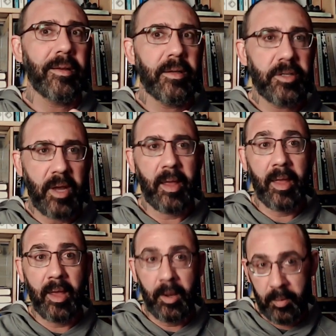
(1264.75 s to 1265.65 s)
checking
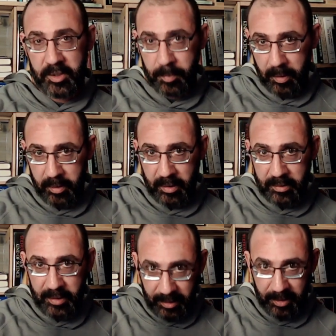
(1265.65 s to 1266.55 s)
and responding
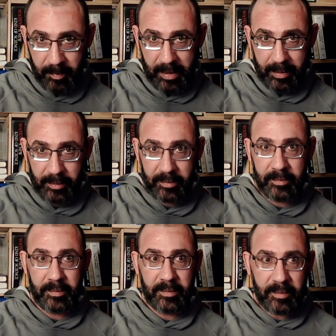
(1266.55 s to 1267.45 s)
to email
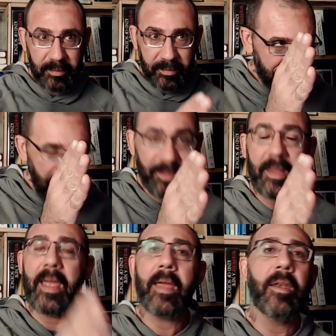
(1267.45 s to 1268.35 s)
at the
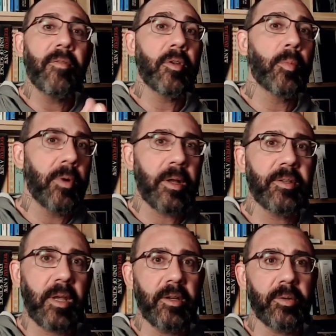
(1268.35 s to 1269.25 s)
end of your morning
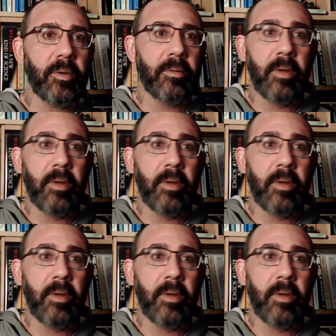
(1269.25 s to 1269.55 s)
schedule.